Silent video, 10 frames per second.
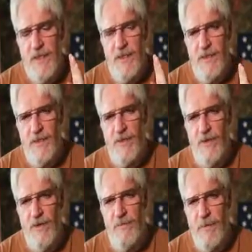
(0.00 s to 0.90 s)
that the
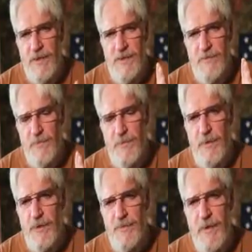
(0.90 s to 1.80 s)
current budget
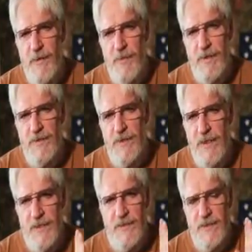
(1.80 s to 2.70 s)
proposed by the President of the
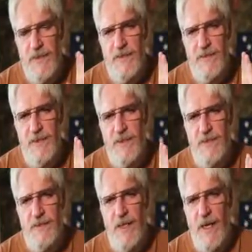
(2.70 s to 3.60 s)
United States
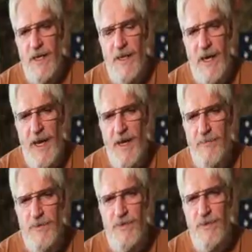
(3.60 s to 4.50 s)
is an
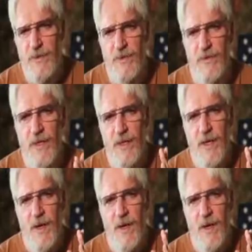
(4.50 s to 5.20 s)
absolute,